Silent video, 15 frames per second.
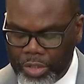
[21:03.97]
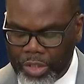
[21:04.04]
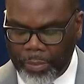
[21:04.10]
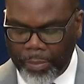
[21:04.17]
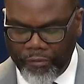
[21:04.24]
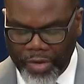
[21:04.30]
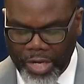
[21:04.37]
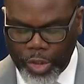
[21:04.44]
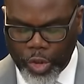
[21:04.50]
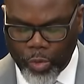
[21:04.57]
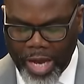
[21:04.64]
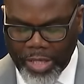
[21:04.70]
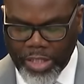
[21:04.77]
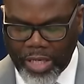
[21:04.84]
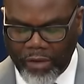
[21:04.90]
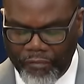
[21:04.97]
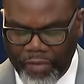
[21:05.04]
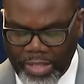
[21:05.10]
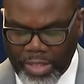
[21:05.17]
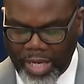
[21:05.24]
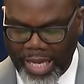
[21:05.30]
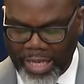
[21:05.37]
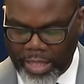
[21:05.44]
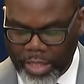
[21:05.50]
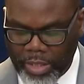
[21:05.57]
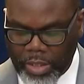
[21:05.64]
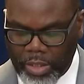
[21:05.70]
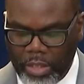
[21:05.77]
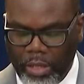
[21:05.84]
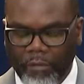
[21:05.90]
to prevent tragic events like
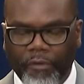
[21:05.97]
this